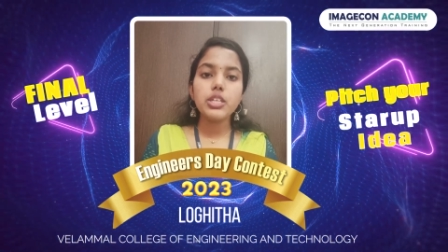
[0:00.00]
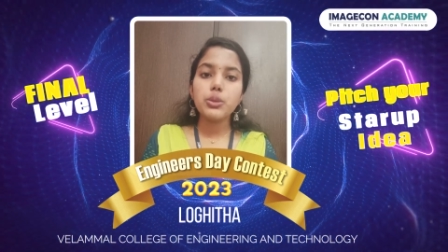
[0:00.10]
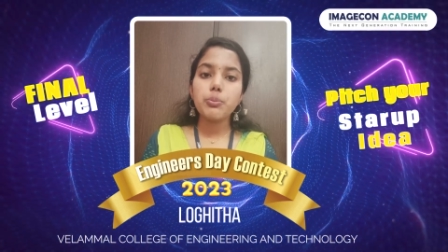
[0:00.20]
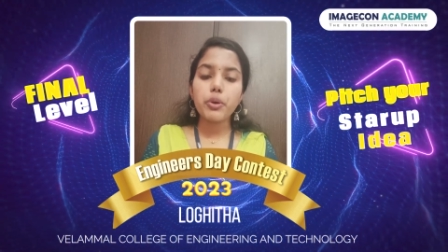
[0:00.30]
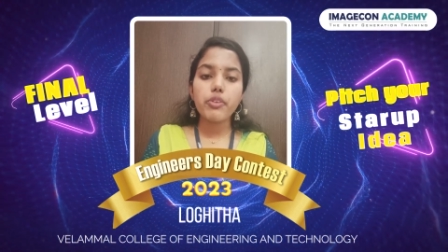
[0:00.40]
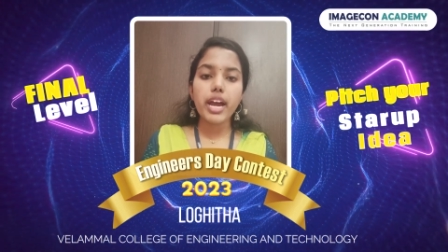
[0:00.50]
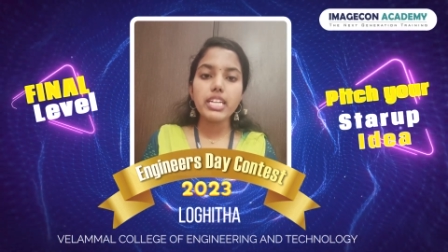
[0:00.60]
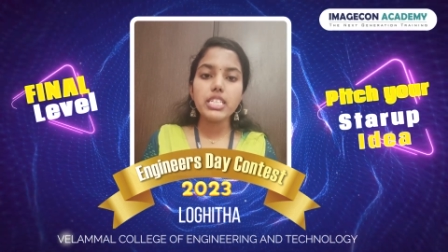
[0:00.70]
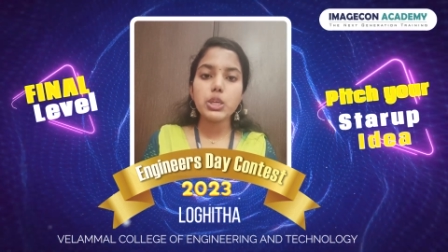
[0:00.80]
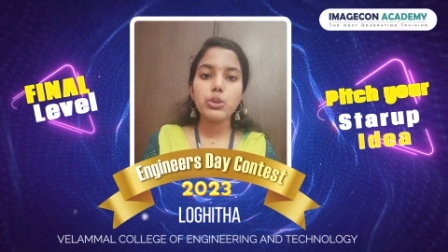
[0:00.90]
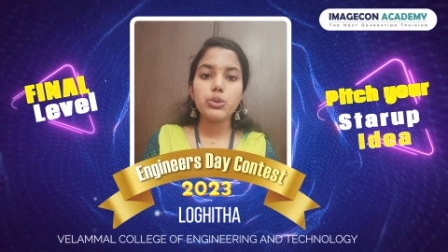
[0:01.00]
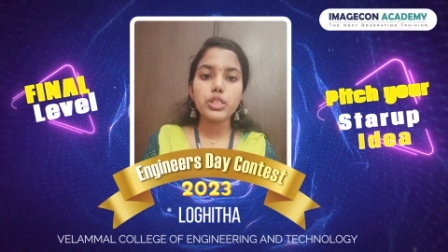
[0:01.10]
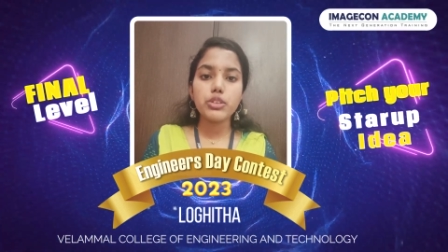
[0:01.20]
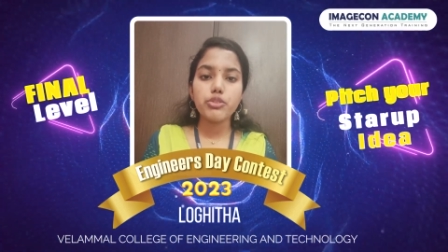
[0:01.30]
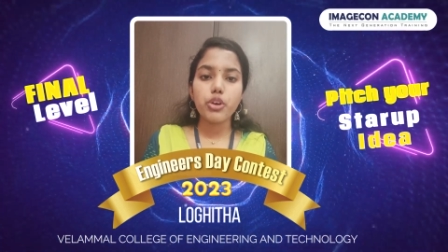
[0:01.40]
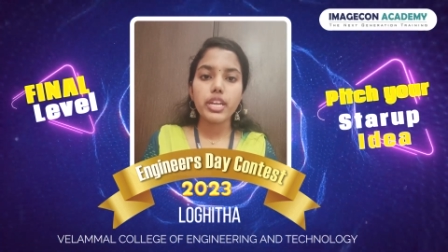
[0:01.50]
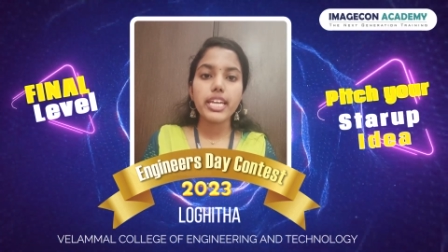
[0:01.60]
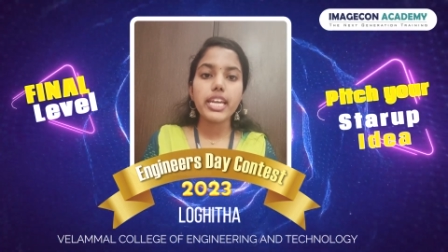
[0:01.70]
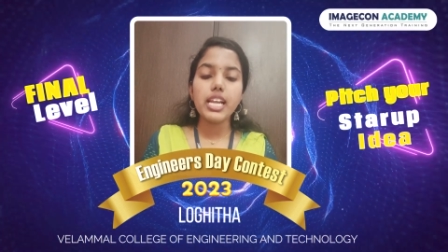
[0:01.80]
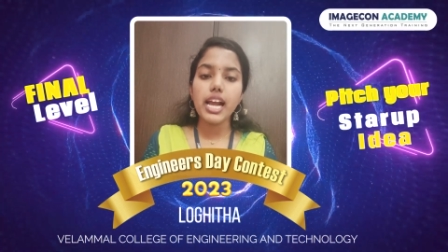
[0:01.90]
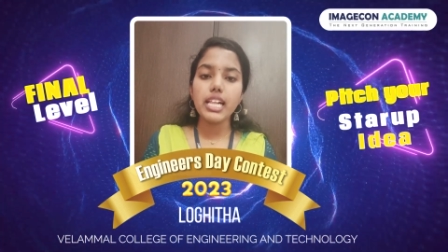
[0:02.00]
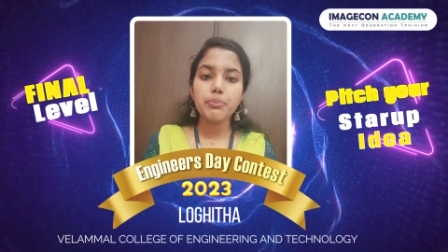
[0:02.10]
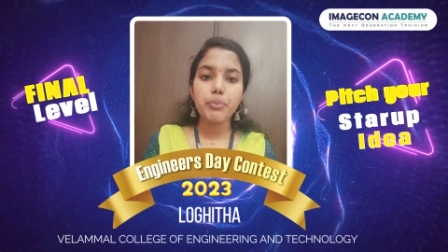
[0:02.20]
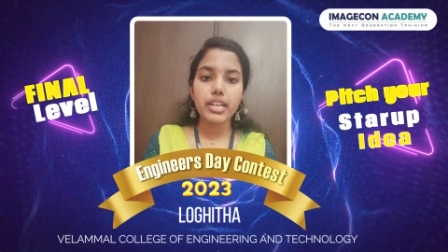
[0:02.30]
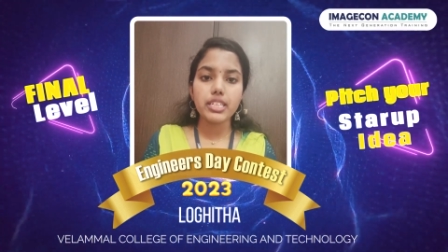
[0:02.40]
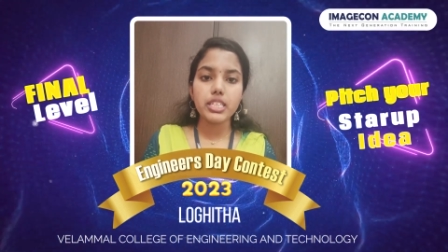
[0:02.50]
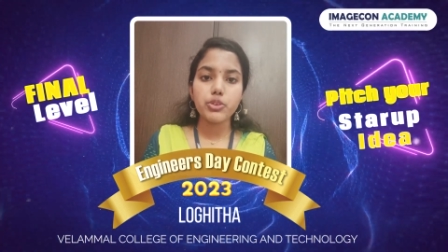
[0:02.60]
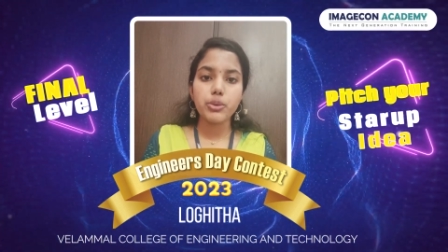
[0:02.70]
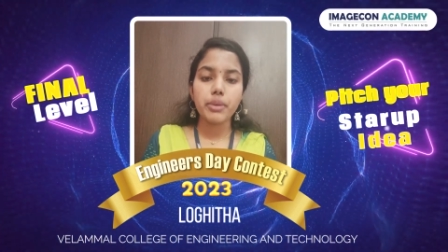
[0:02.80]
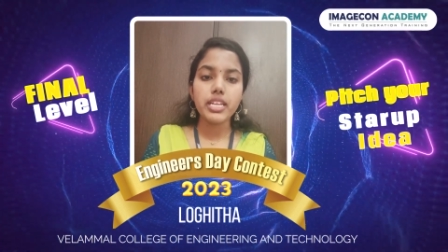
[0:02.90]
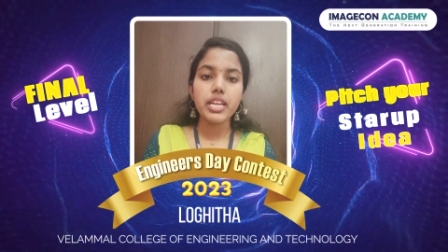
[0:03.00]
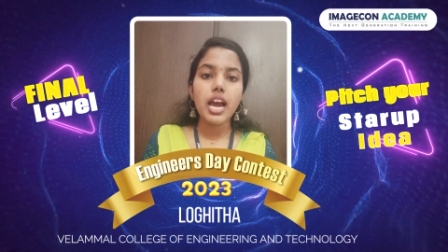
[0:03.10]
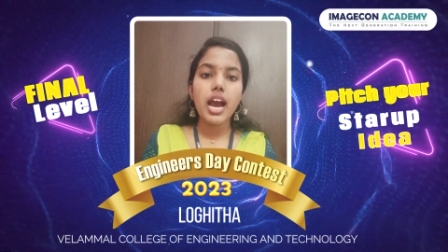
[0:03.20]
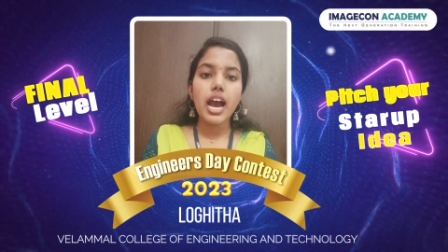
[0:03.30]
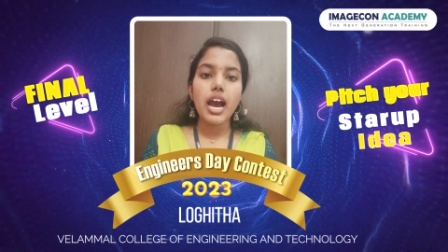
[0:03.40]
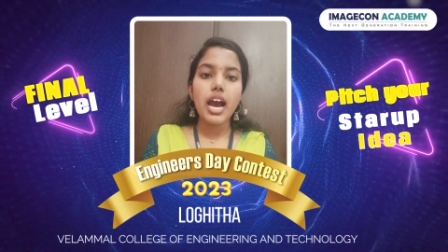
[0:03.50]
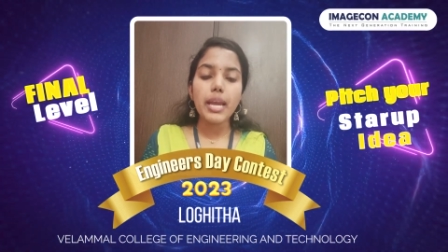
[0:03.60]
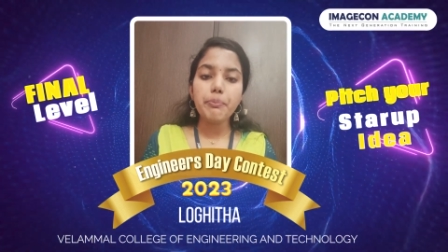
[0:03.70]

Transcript: to provide a solution for ill-health pregnant women, I'm